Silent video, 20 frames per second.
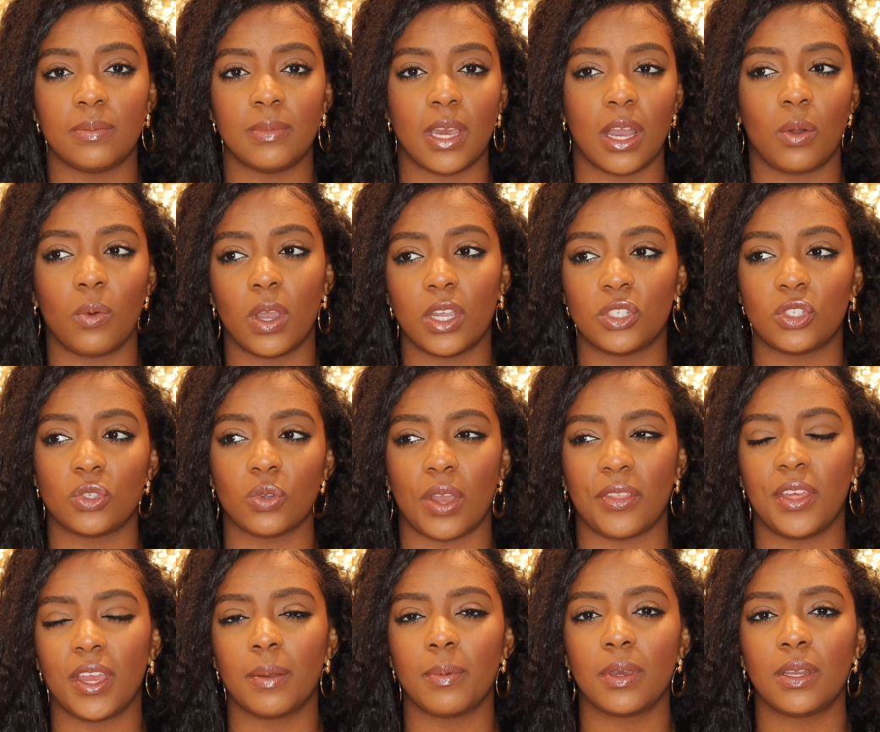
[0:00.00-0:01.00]
I'm not quite sure.
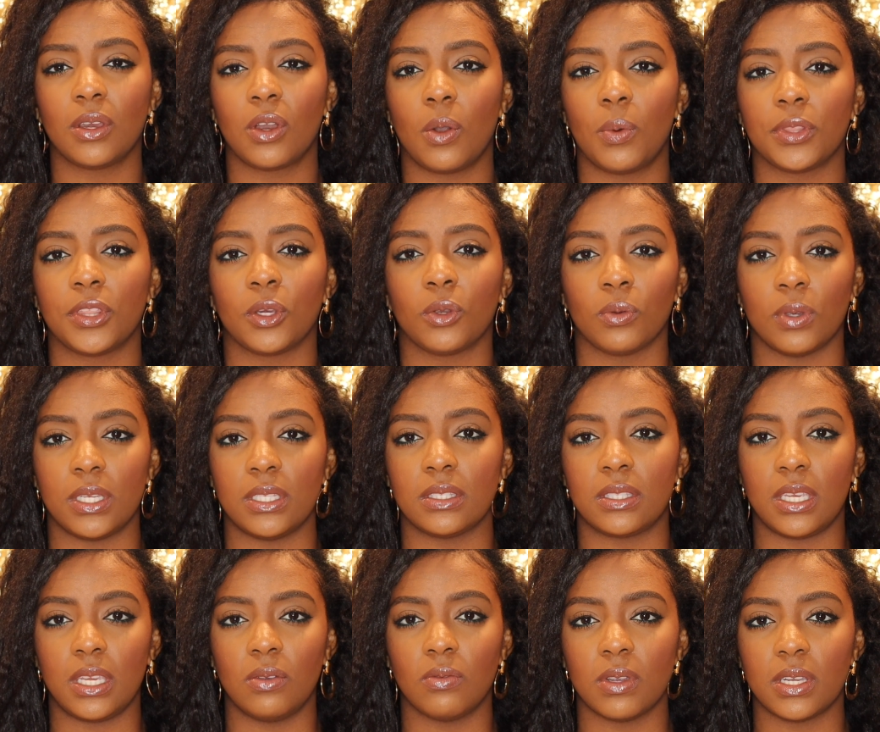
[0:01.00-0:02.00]
I think I'm going to go with the green
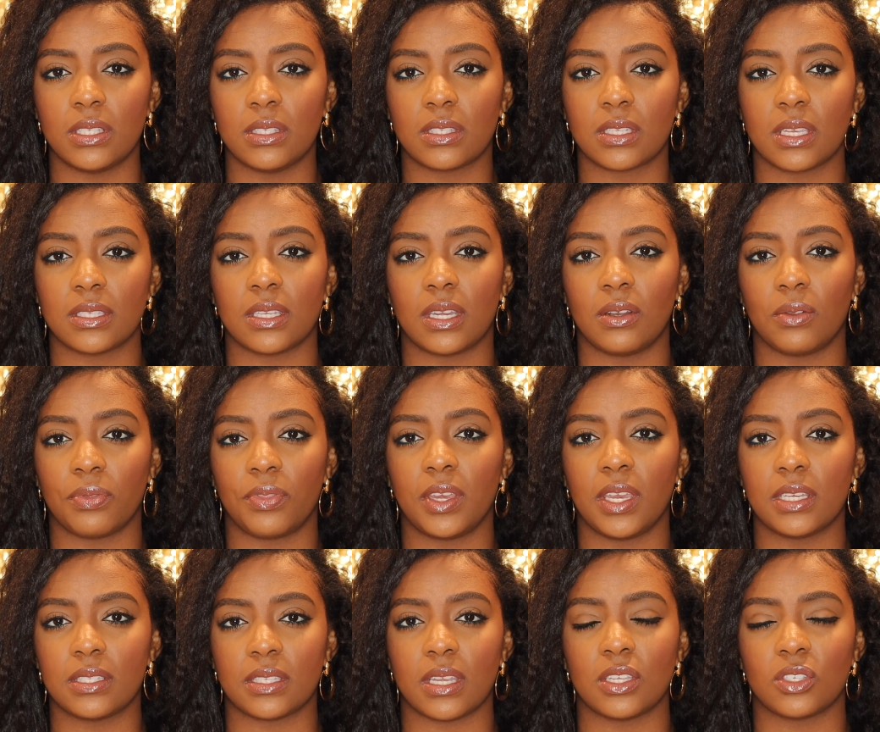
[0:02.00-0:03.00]
tea rinse because I don't
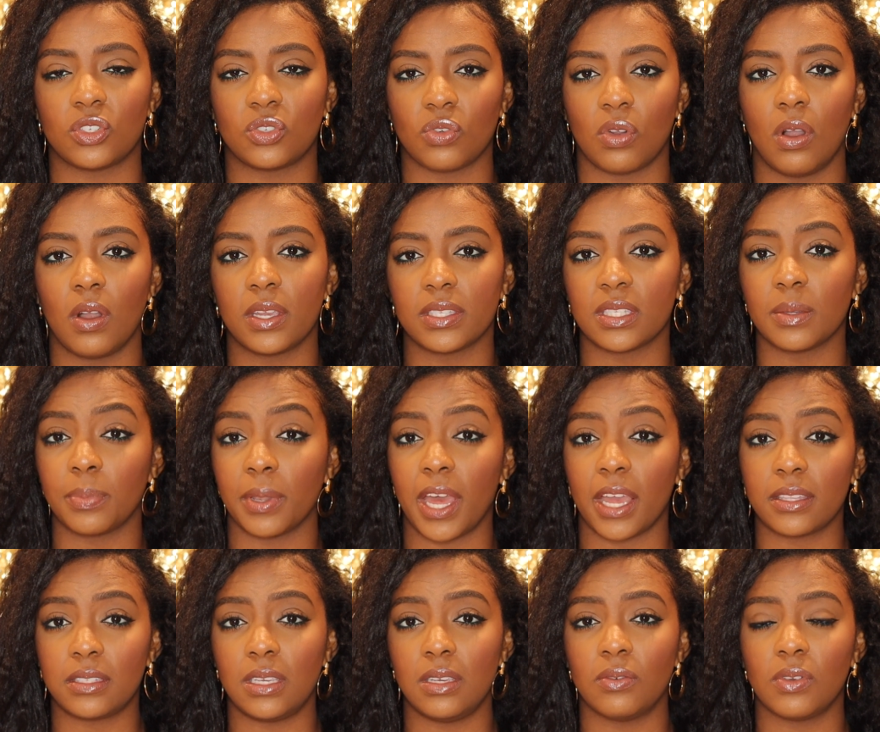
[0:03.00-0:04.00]
think it's as strong as the
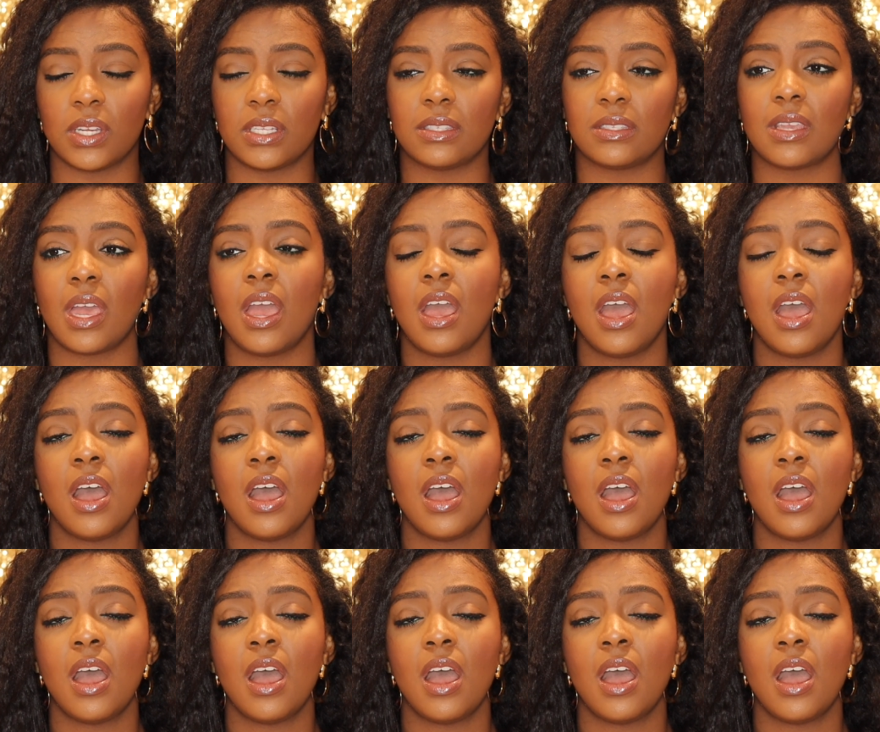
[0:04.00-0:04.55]
black tea rinse.